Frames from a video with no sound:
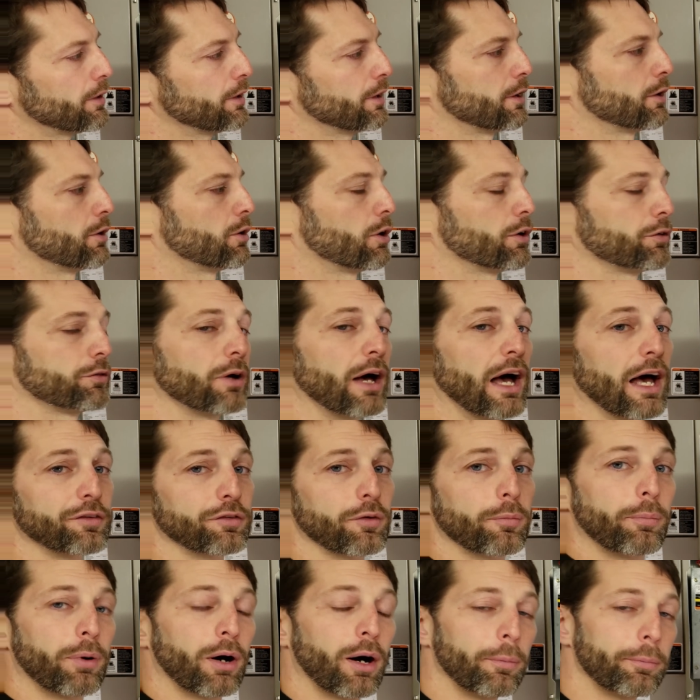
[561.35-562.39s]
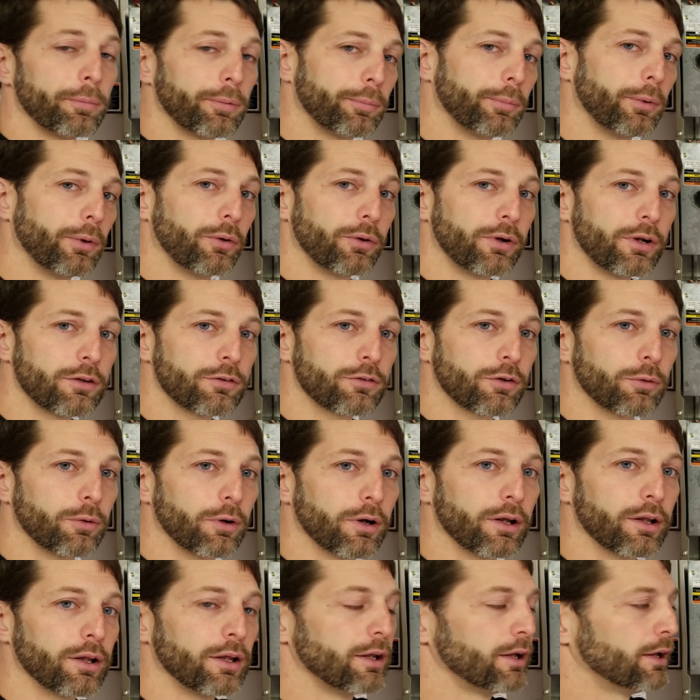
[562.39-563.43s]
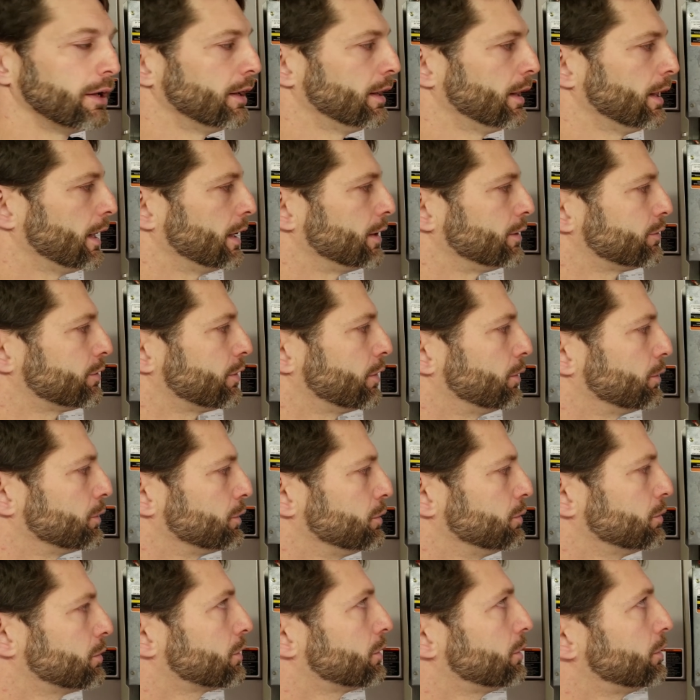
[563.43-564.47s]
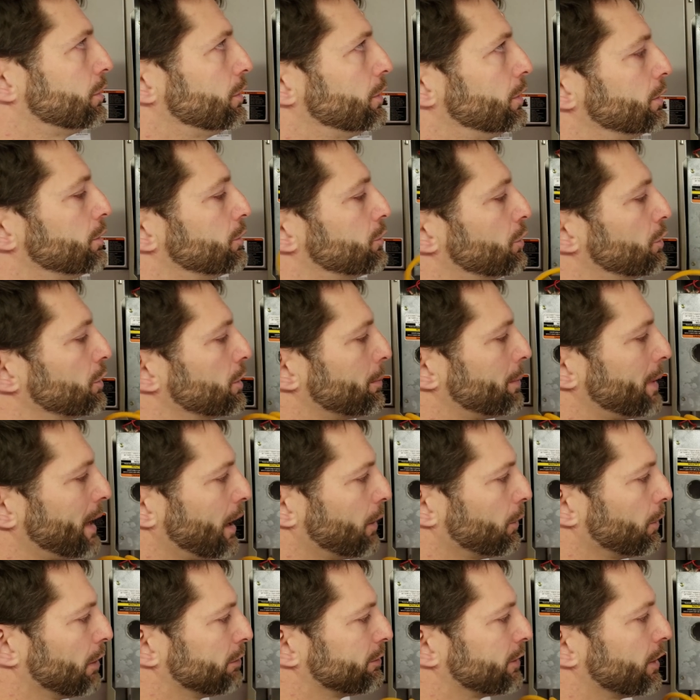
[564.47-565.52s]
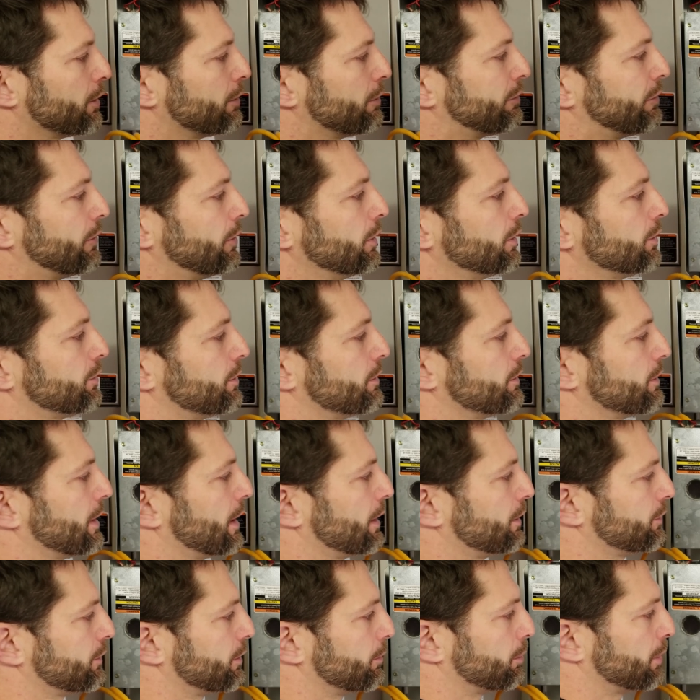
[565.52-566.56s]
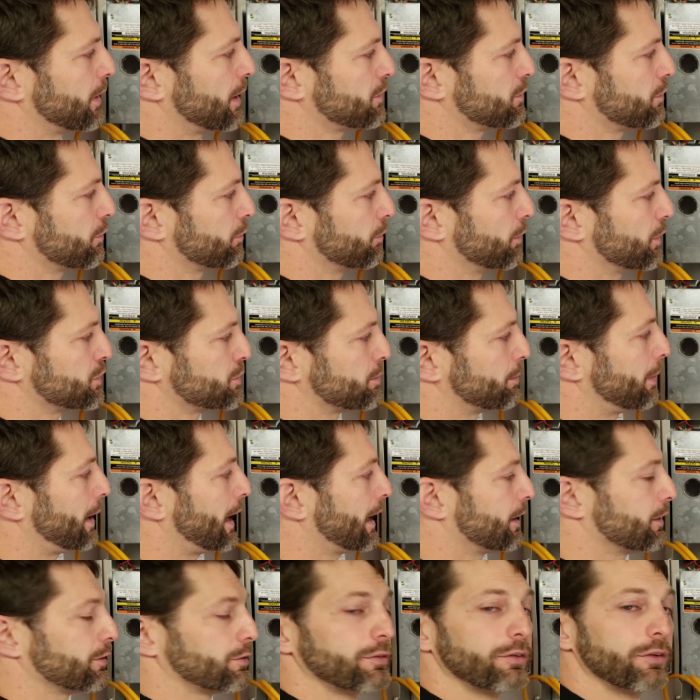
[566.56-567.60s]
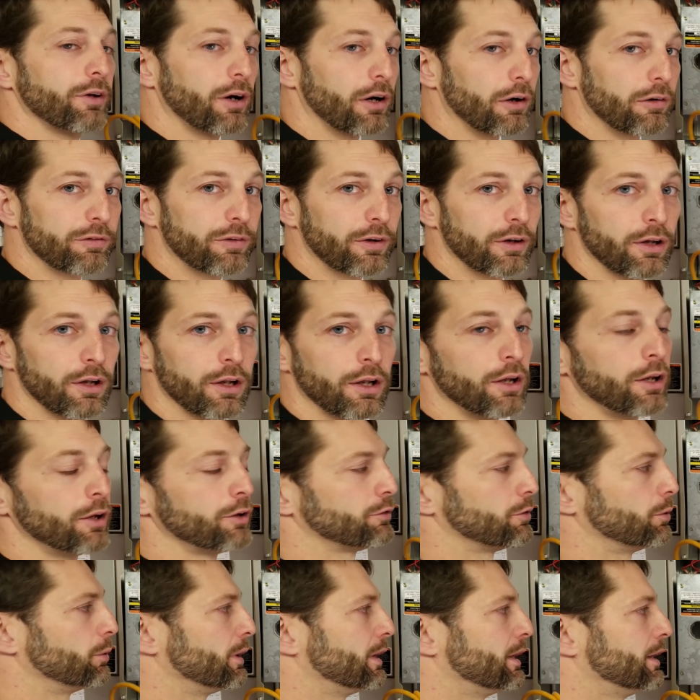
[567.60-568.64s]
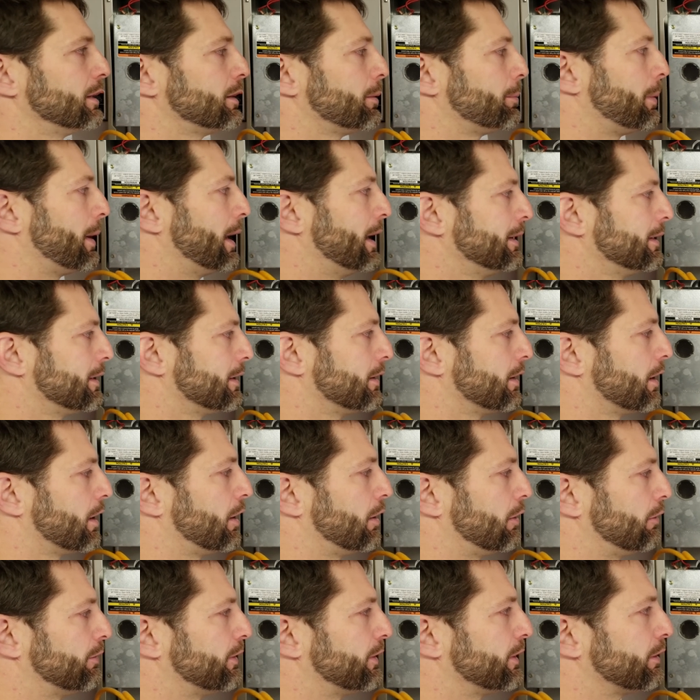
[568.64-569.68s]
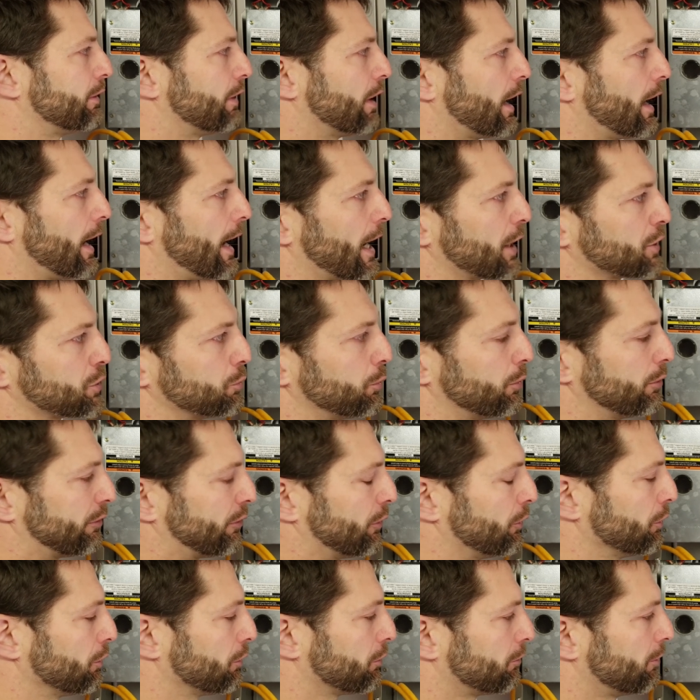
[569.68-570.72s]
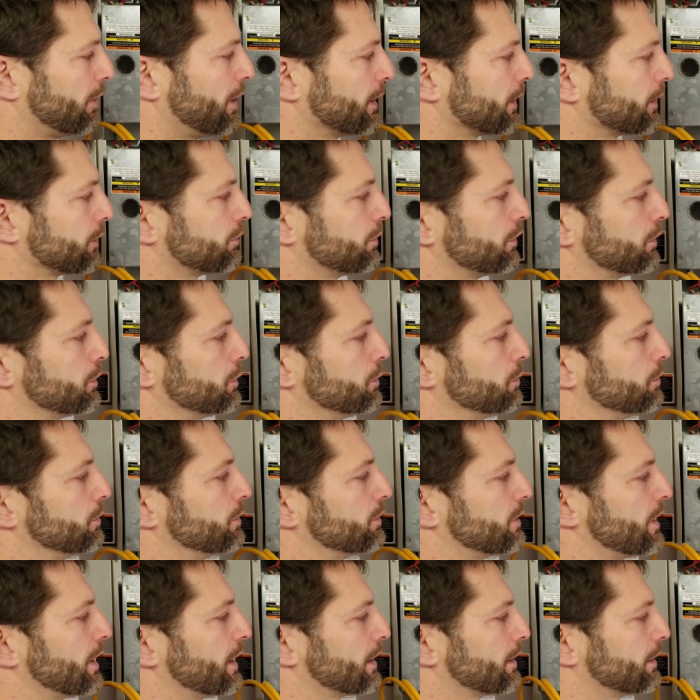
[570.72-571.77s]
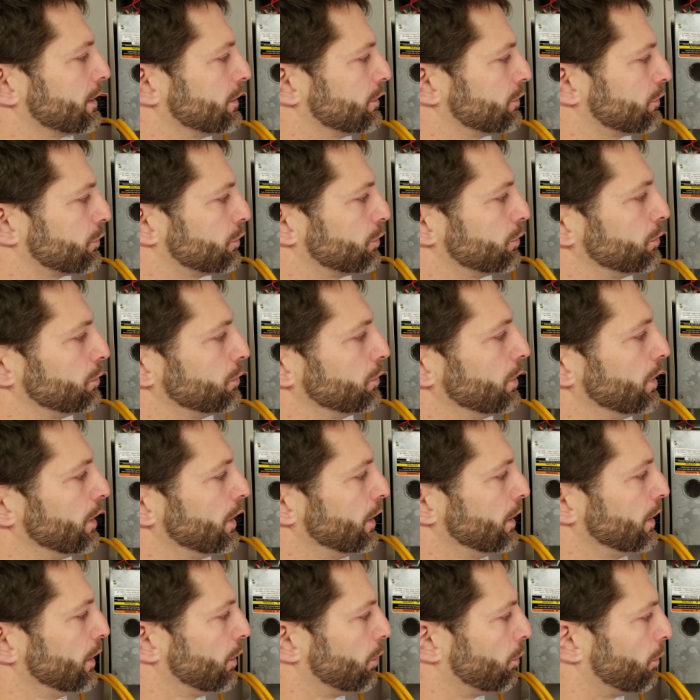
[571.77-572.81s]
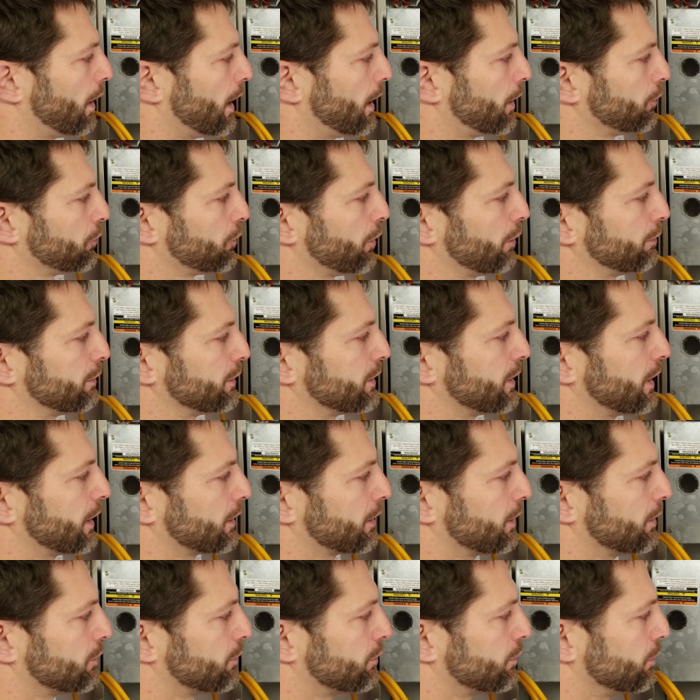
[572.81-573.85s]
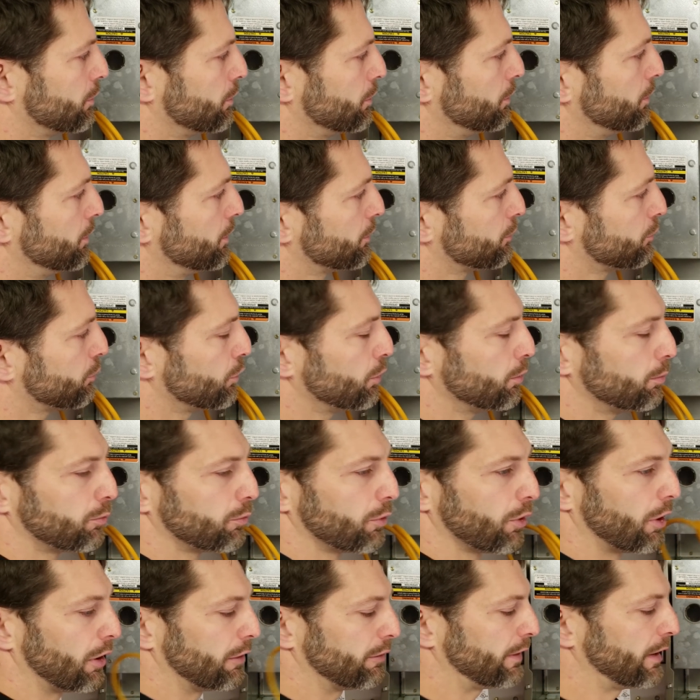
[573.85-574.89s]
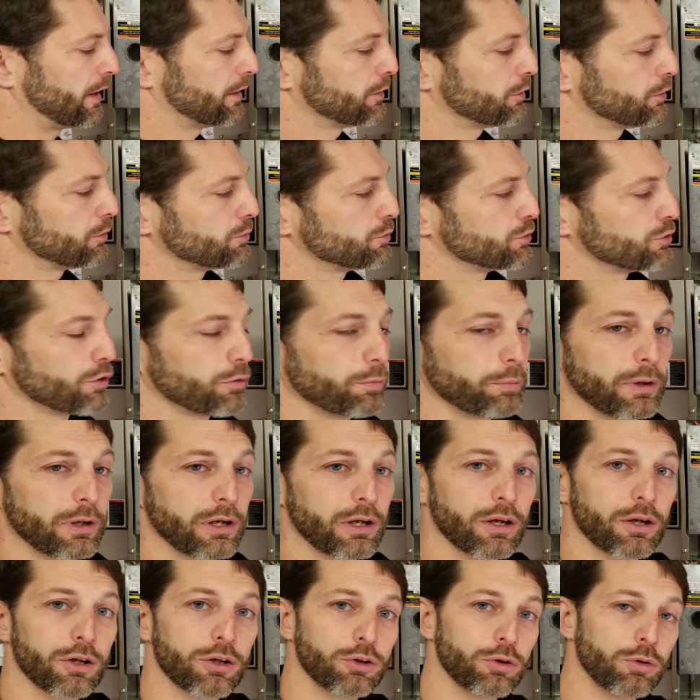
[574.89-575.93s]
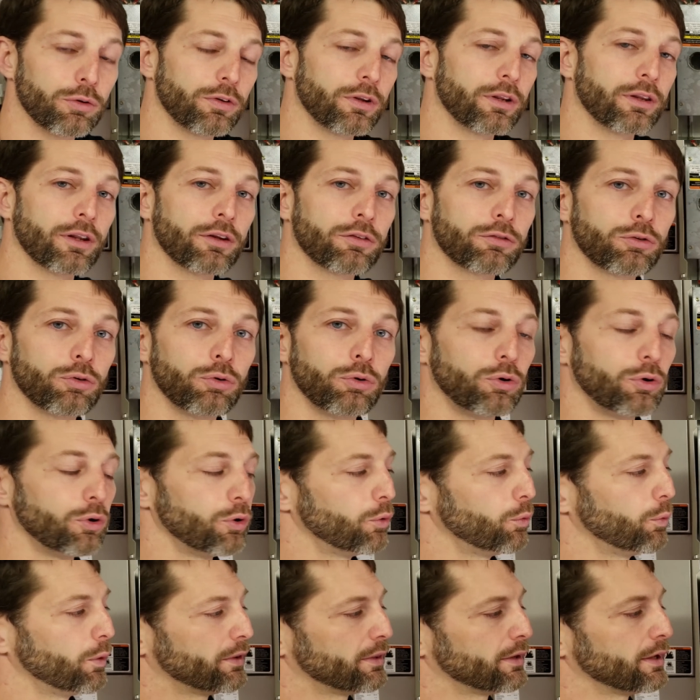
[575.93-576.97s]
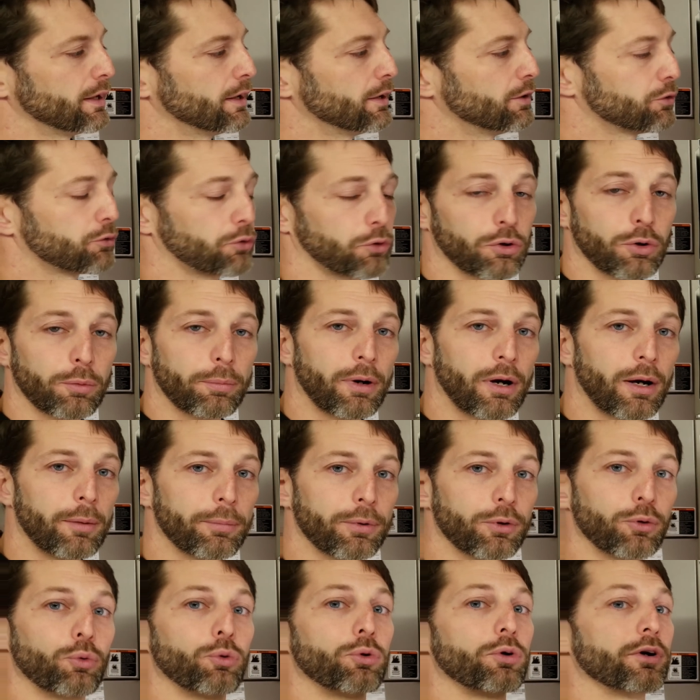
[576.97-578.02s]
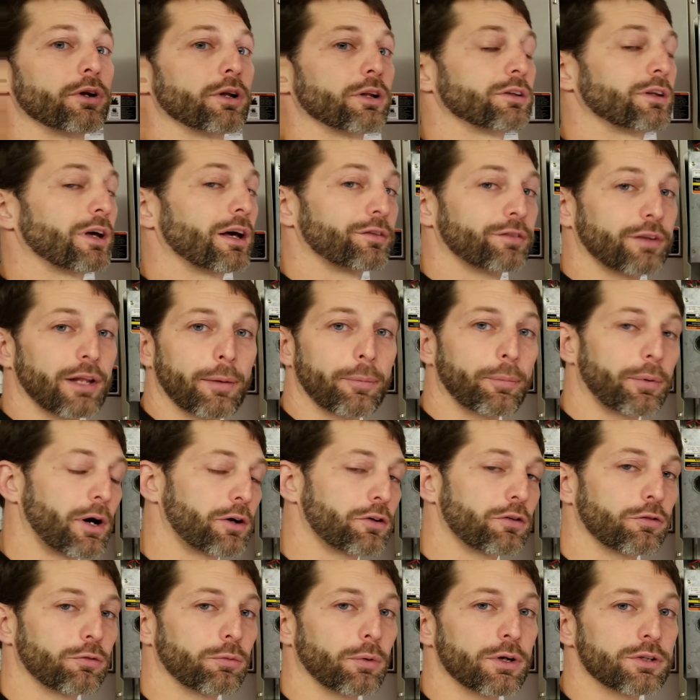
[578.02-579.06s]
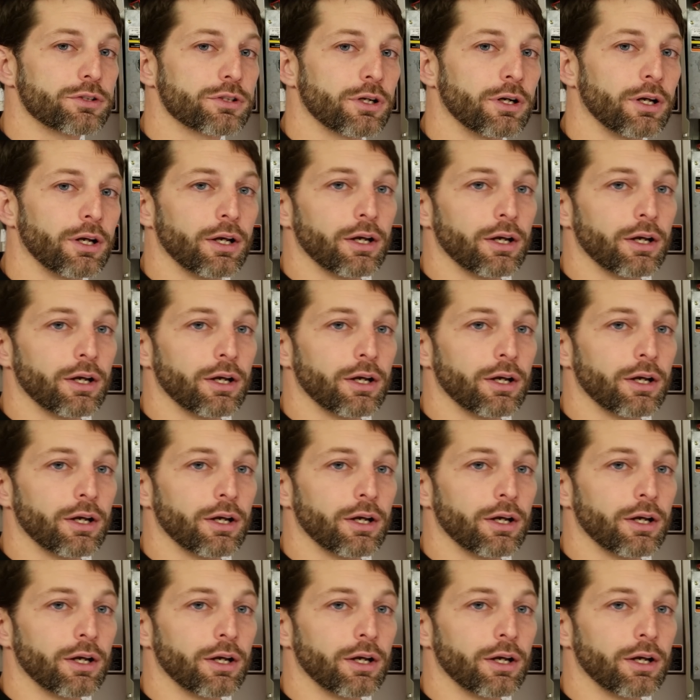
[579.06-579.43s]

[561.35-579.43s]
It also has a pump built into it, and so you could turn the power off to the furnace and test the pressure switch by itself, so independent of the actual furnace running. So you take these two wires off, you take the two tubes off, and you just be using this tool with the internal pump in order to test that pressure switch.